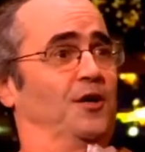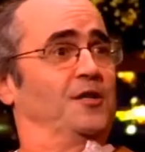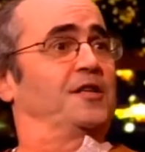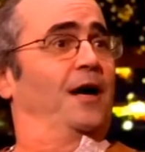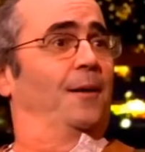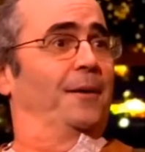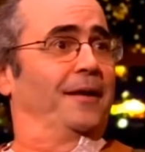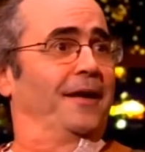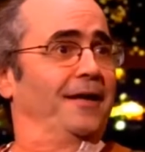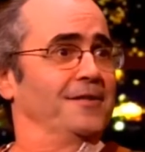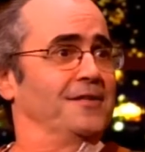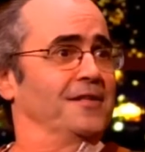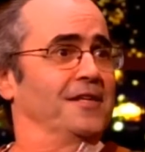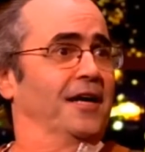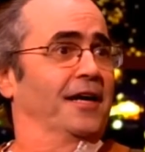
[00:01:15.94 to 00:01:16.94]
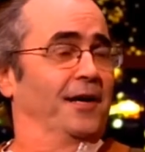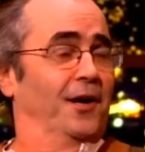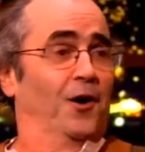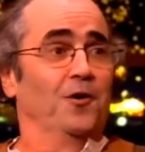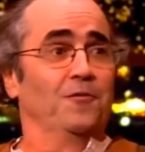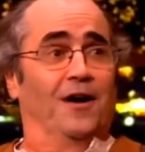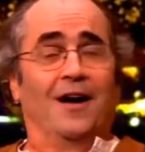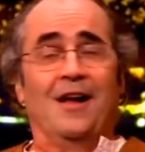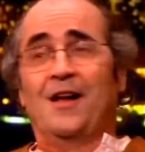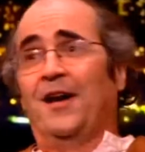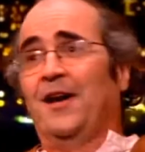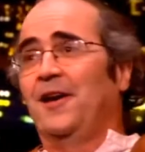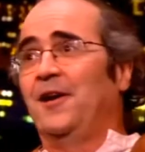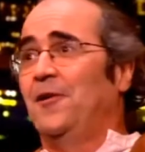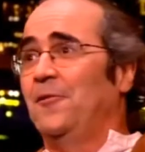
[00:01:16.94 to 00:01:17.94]
is coming in to take it over.
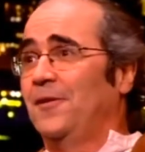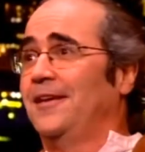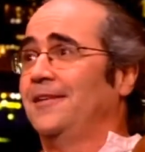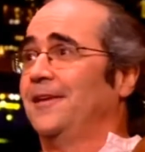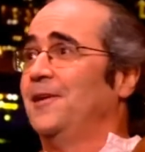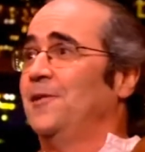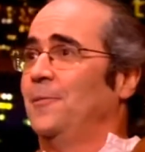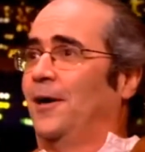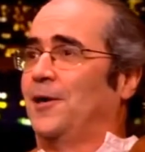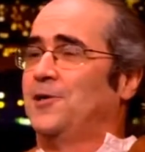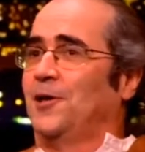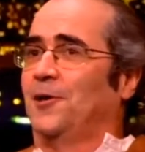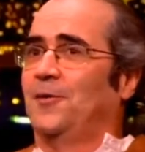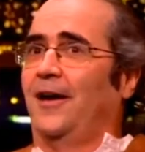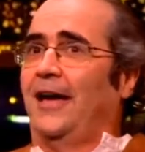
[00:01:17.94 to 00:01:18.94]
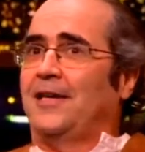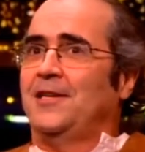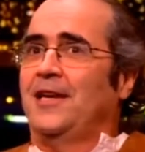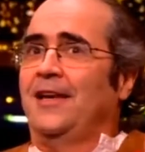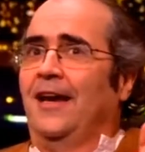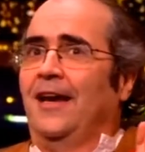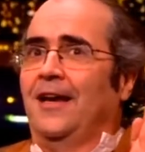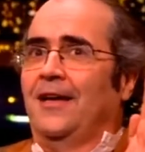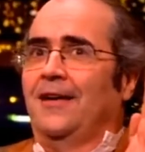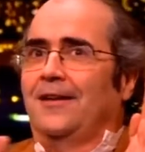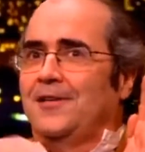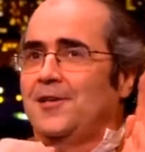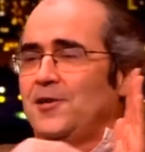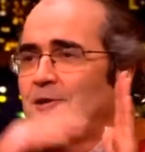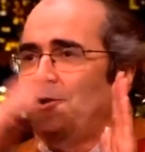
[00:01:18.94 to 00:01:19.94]
You know what they did to my show? They actually
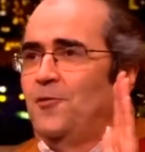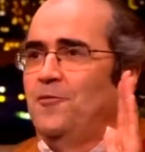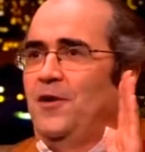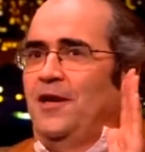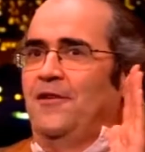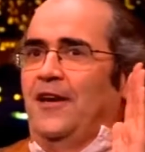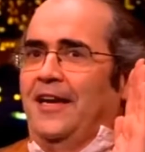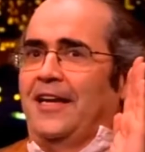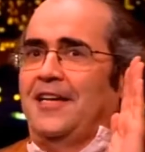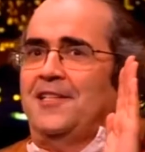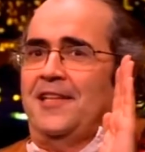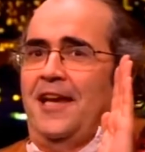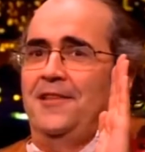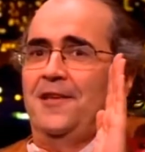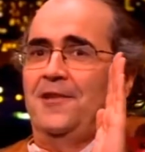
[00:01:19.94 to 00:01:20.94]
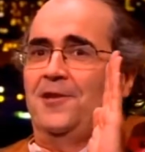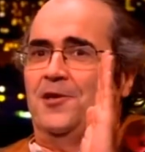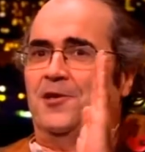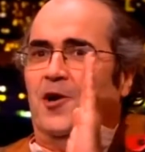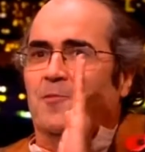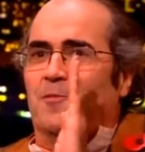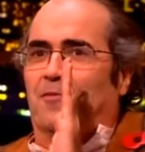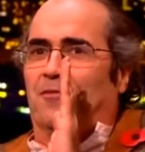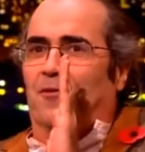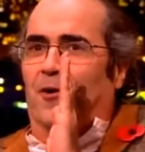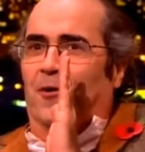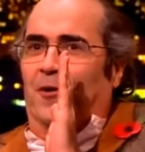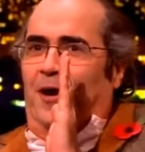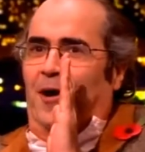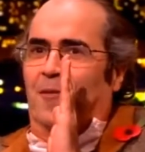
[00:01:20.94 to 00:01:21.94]
just got rid of it and extended the show
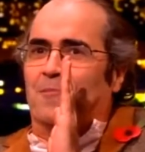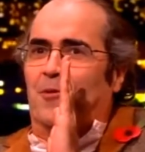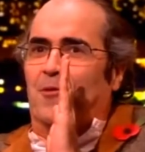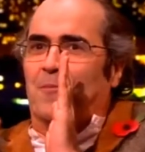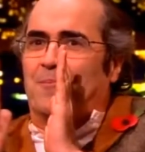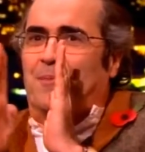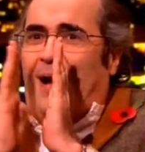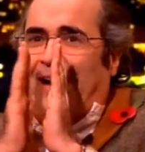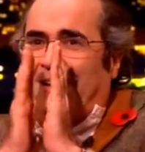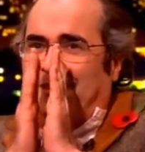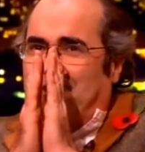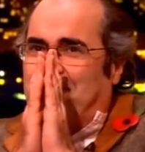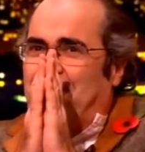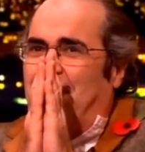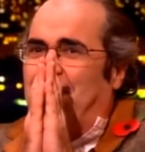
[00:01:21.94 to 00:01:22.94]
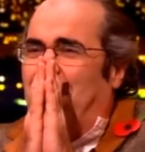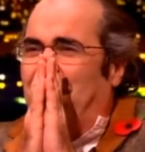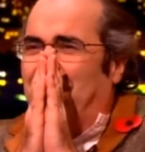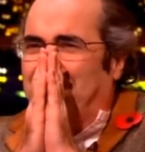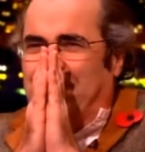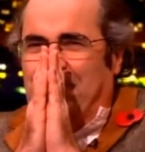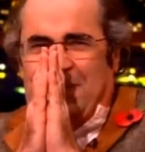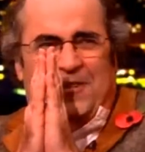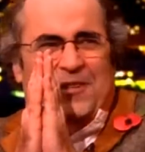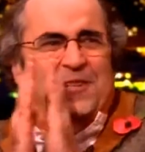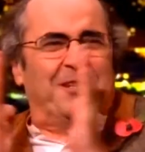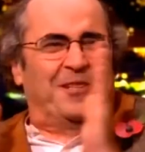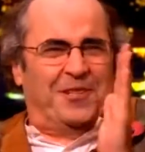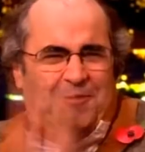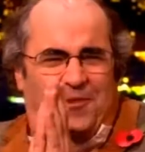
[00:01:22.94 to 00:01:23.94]
before it and brought back the show after it. So
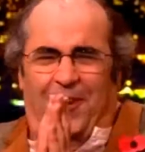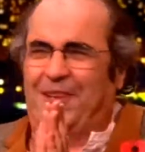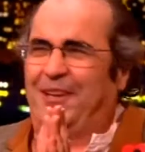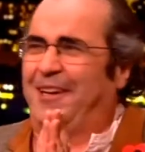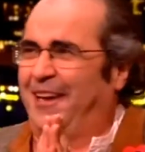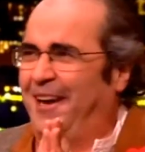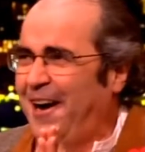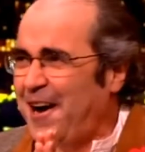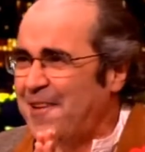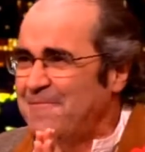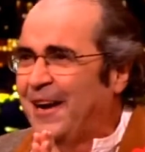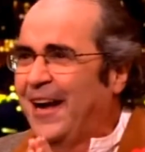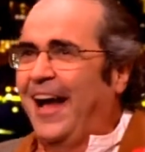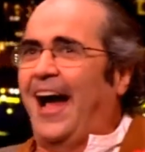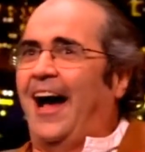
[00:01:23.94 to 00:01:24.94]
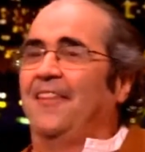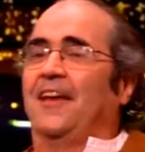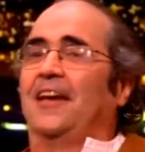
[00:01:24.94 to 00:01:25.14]
just swallowed it up. And they